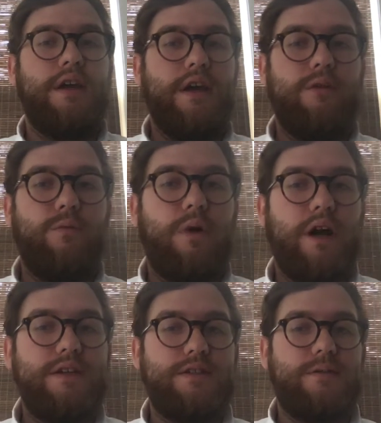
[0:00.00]
and
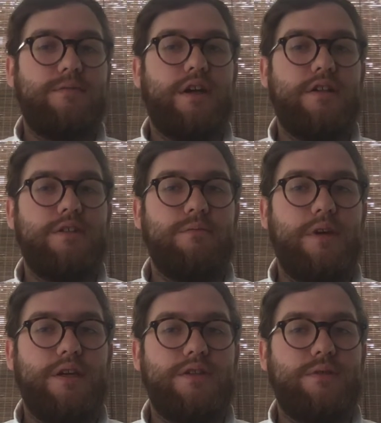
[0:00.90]
why sometimes it
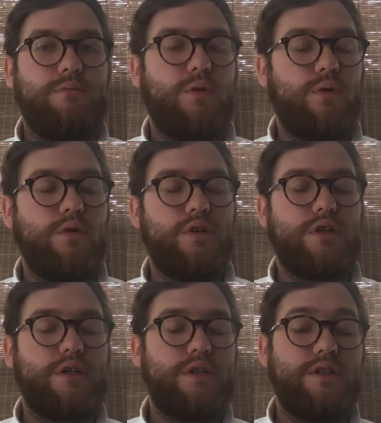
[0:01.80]
makes more